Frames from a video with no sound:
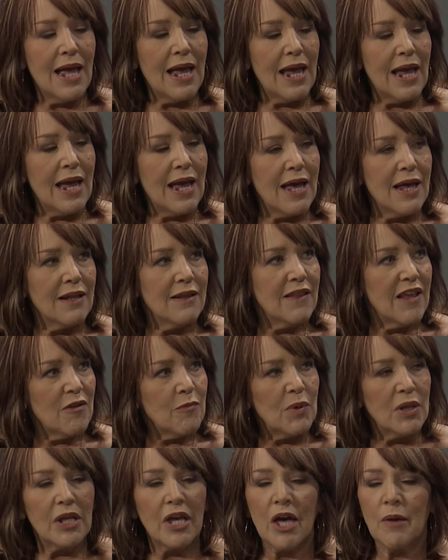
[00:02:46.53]
and they've
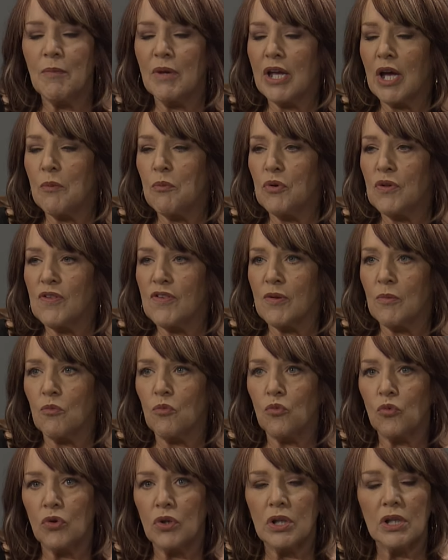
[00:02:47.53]
been coming up with
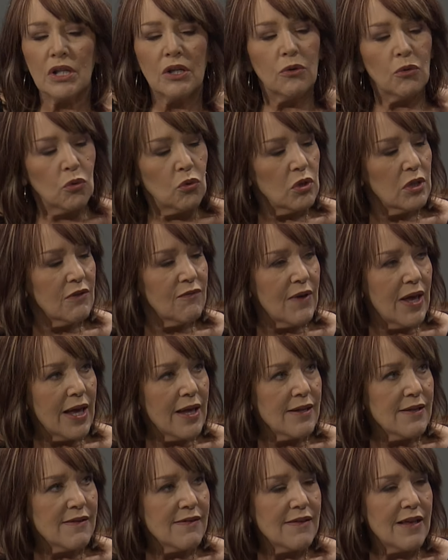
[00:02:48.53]
some really cool
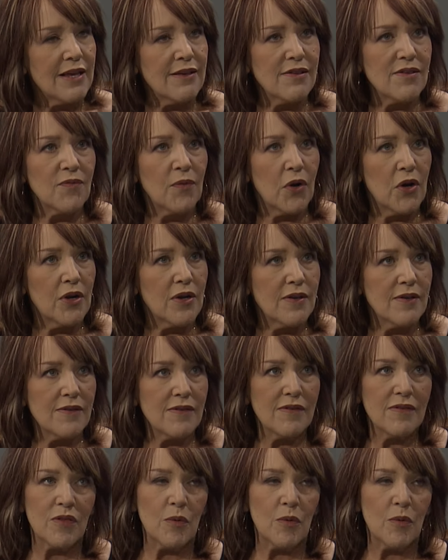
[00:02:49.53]
events as far as